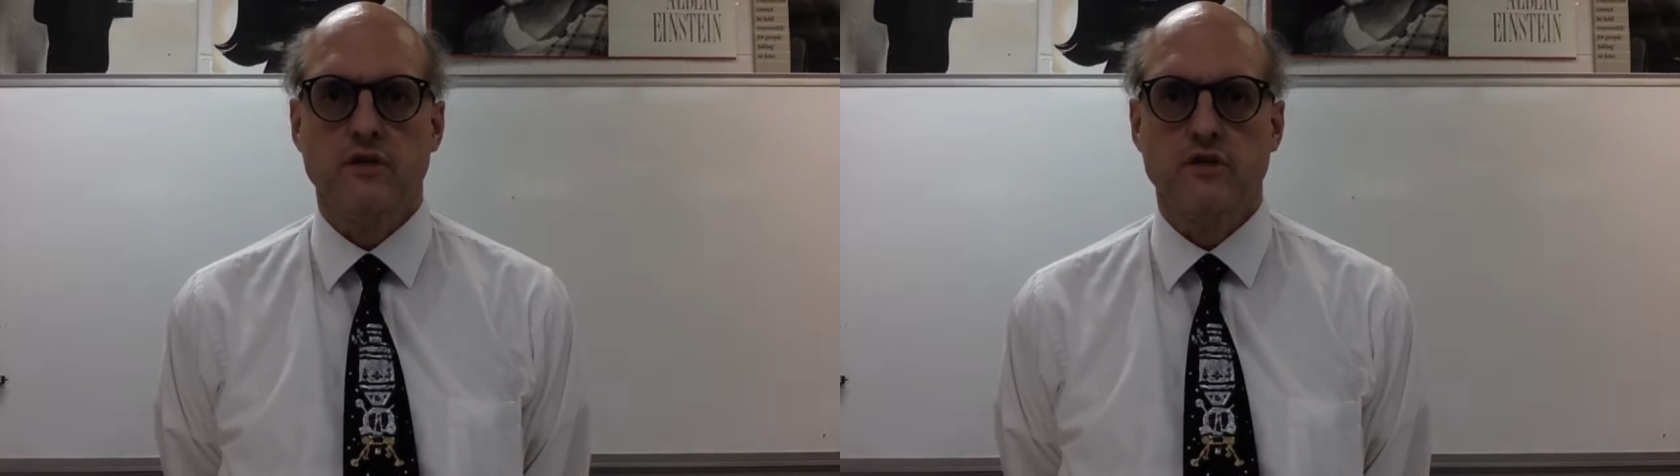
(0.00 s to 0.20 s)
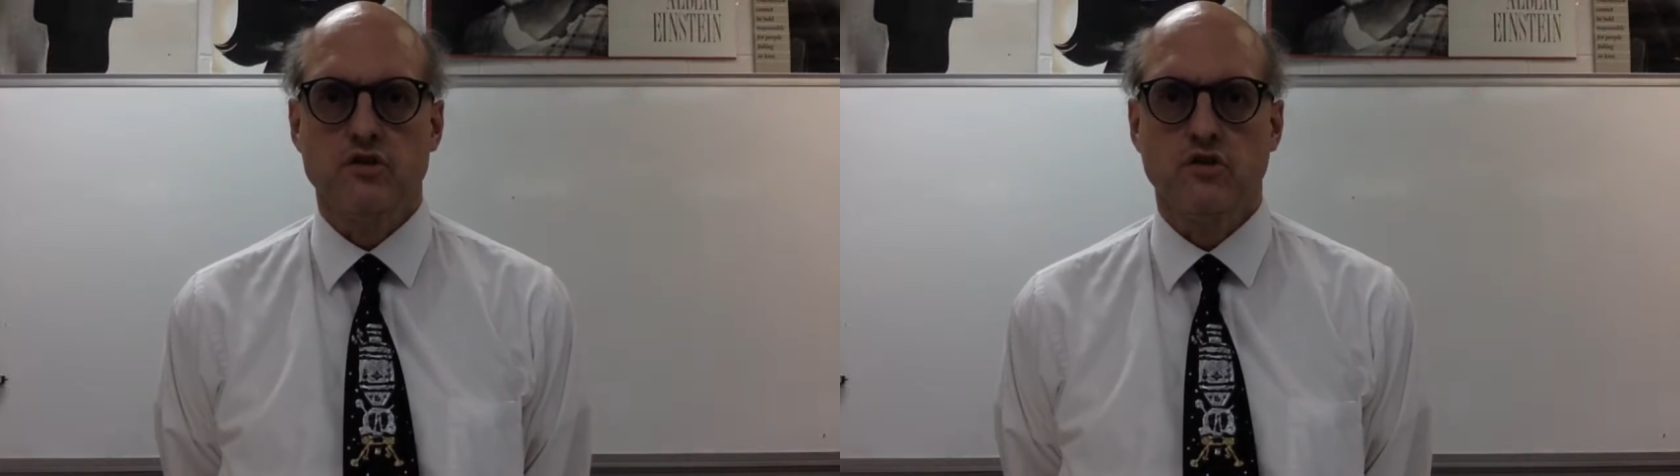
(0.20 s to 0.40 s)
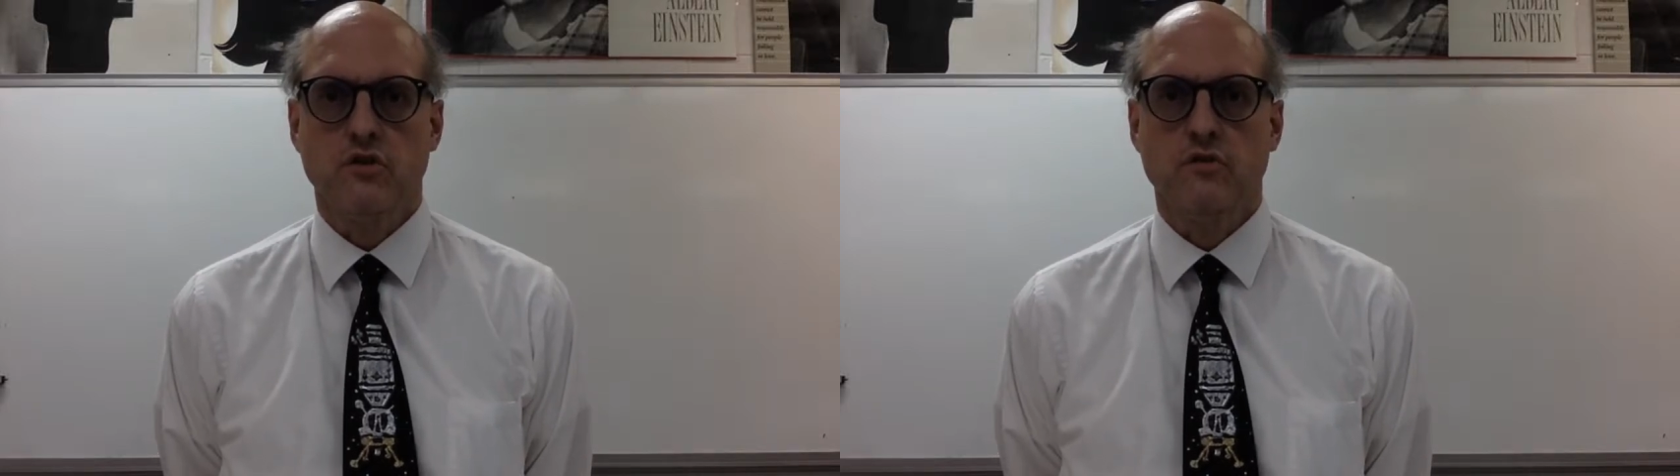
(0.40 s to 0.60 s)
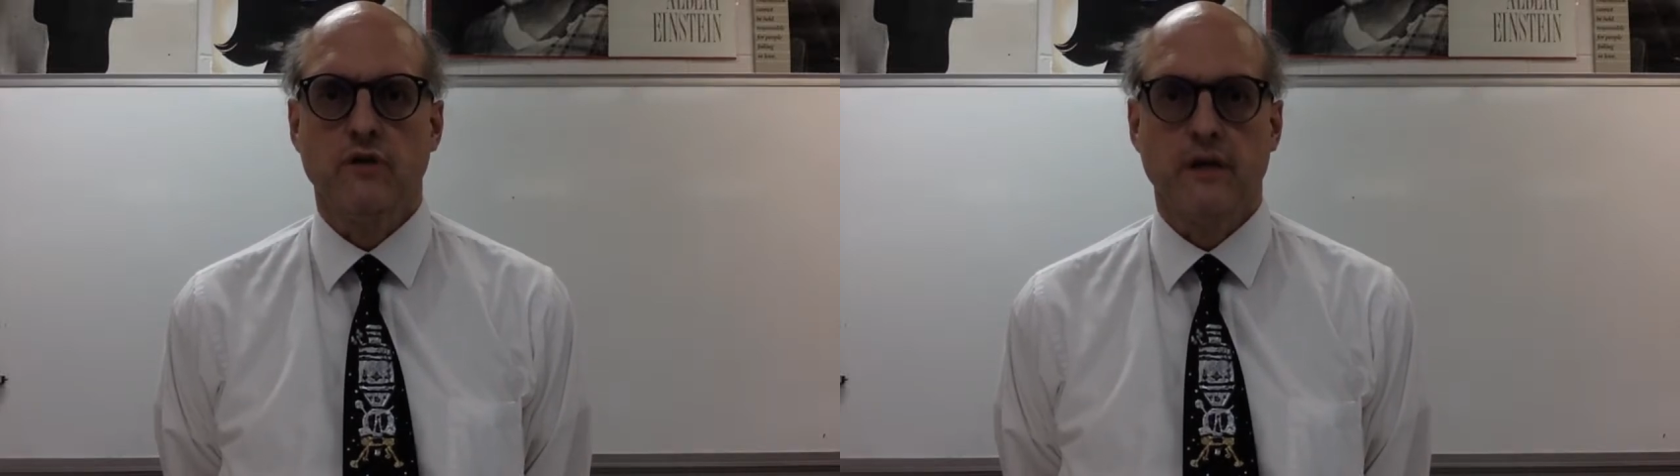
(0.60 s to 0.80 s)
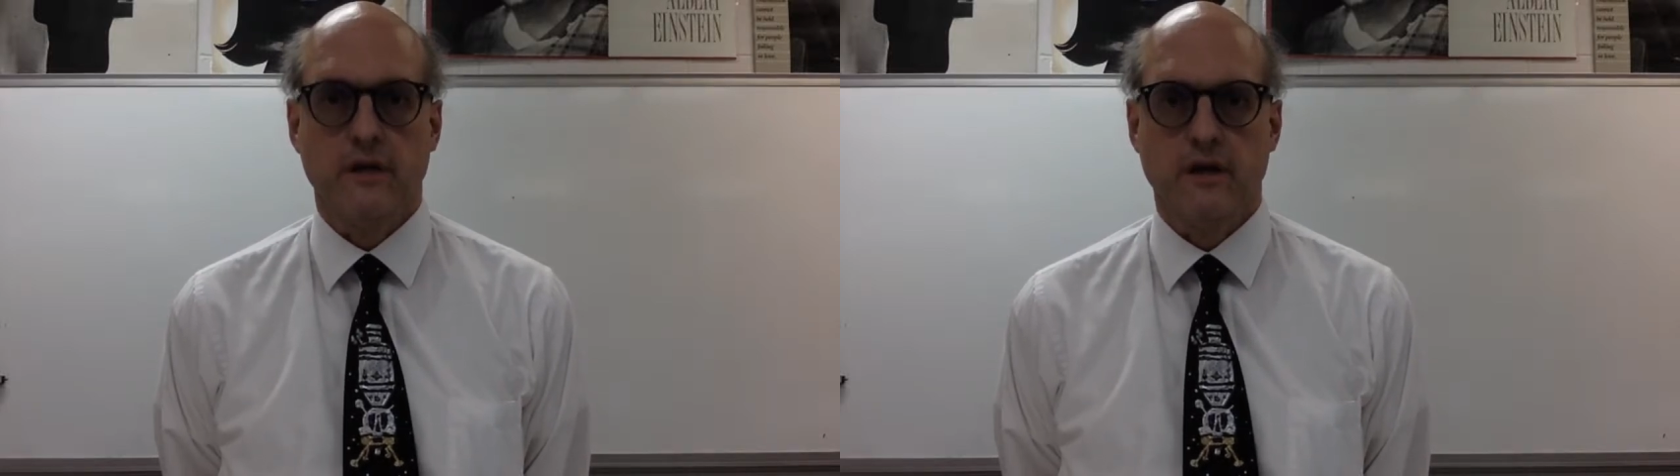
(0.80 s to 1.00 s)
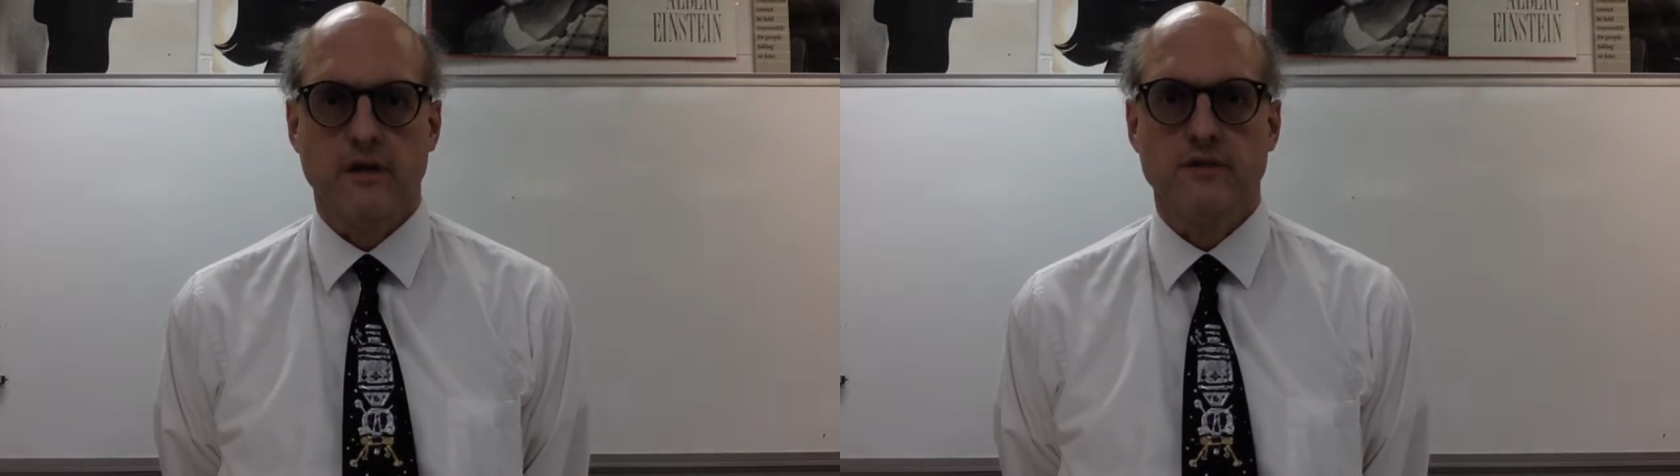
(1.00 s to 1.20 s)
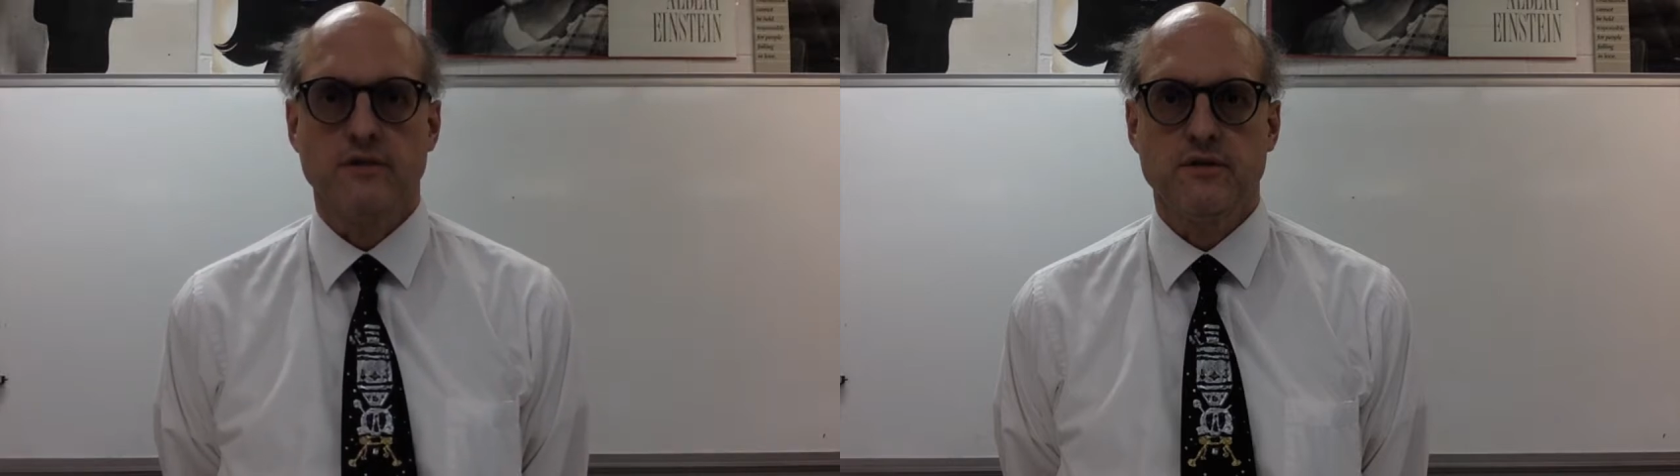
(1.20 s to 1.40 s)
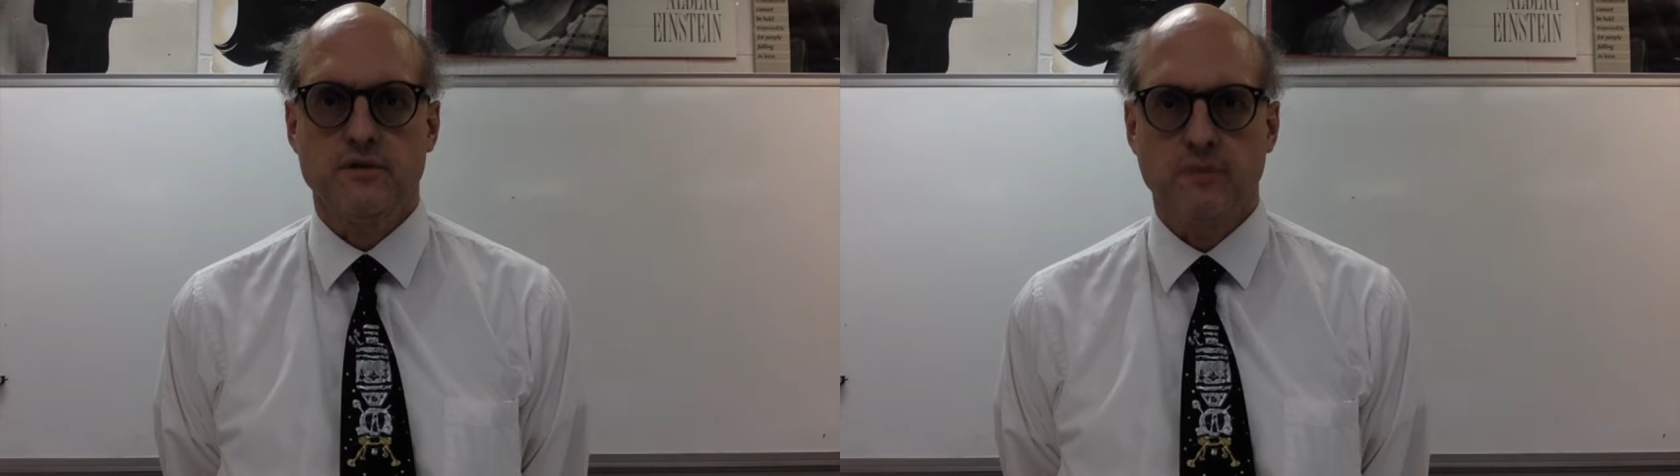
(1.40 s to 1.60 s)
in a circle at a
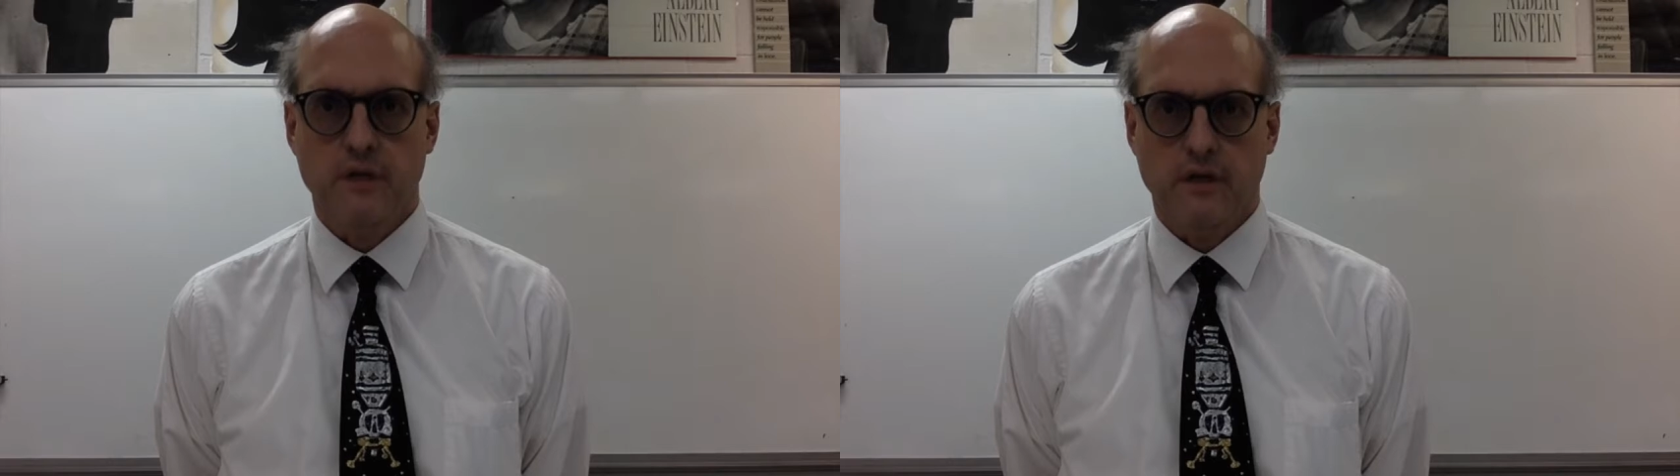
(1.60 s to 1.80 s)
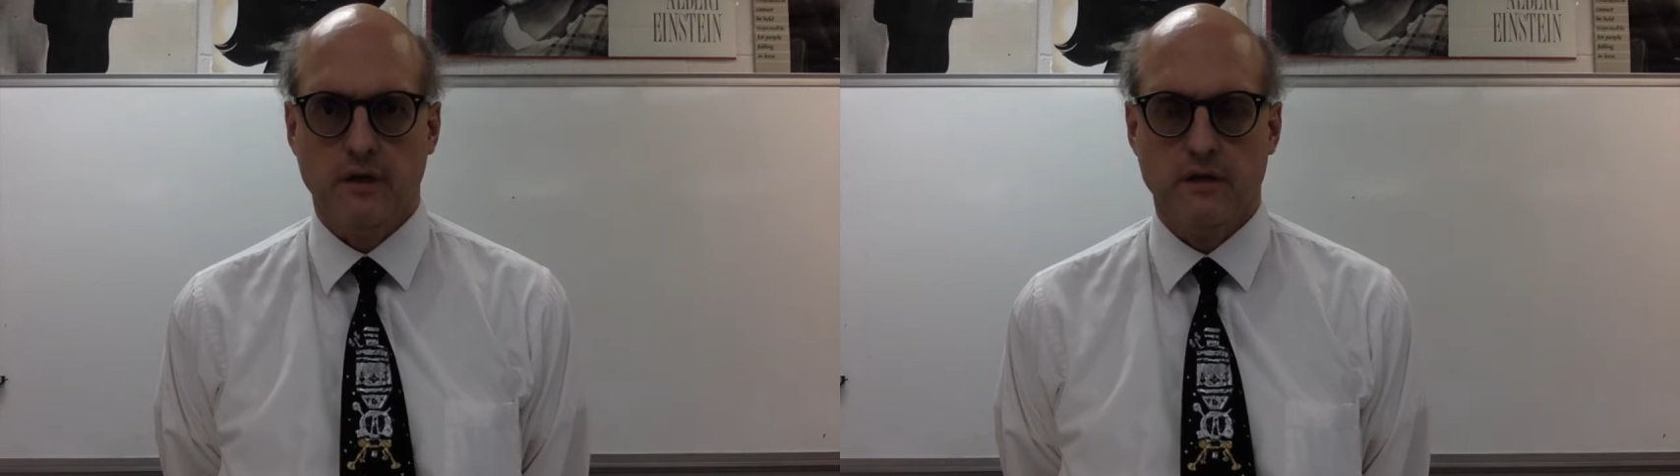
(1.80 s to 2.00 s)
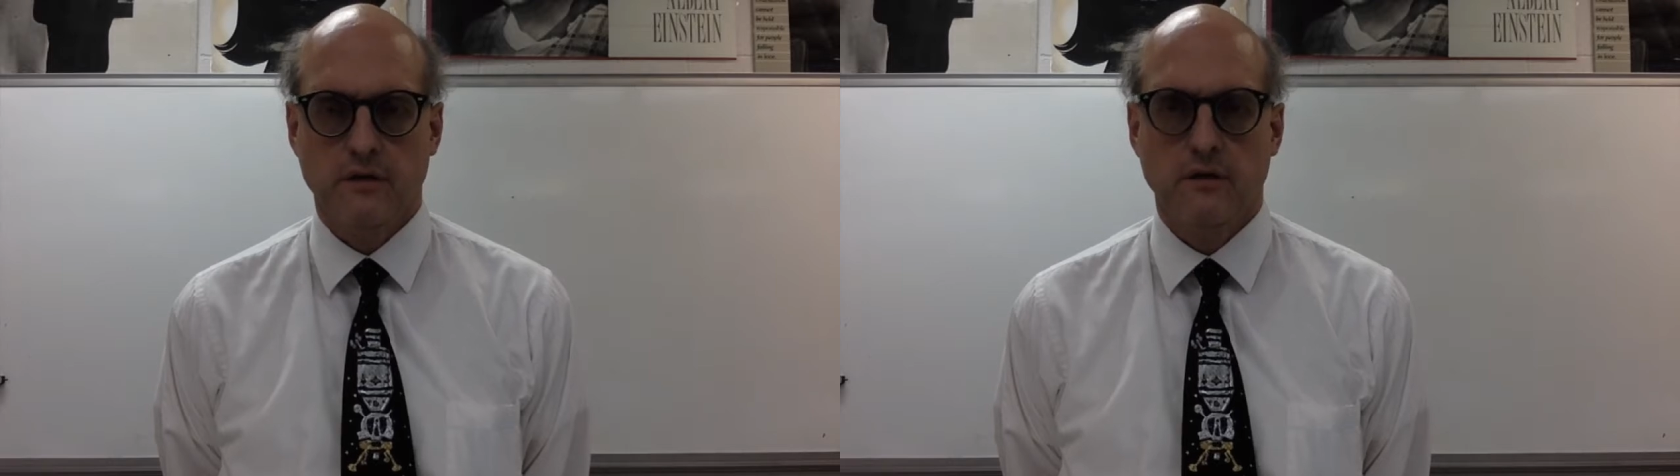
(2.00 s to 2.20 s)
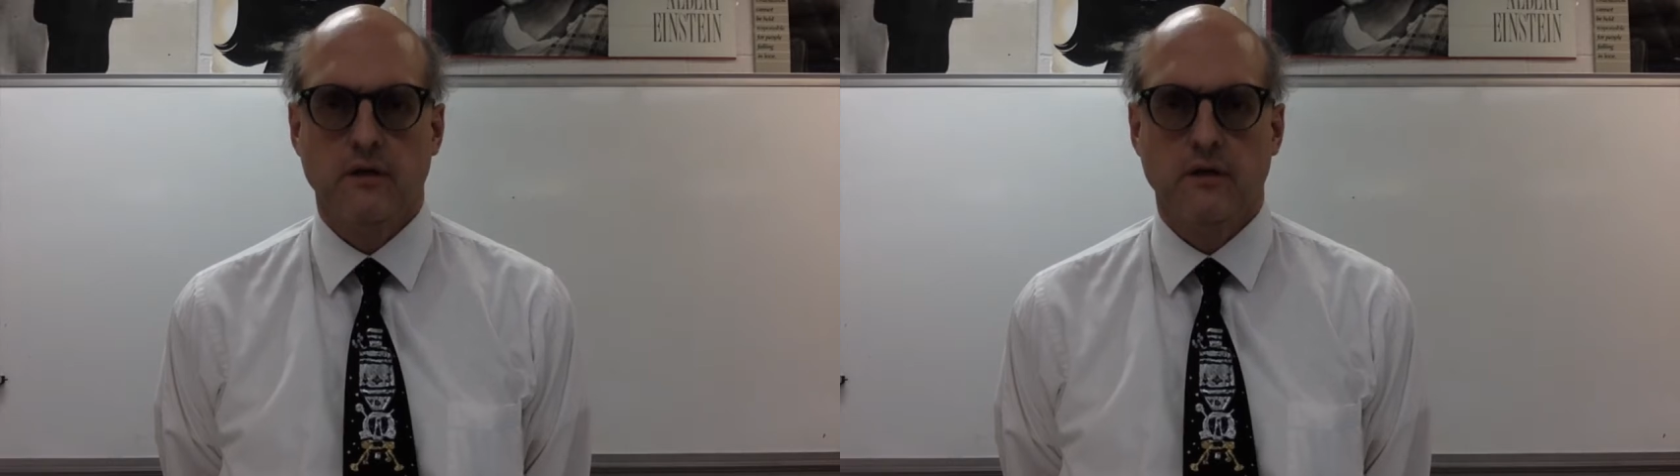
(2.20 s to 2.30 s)
constant speed,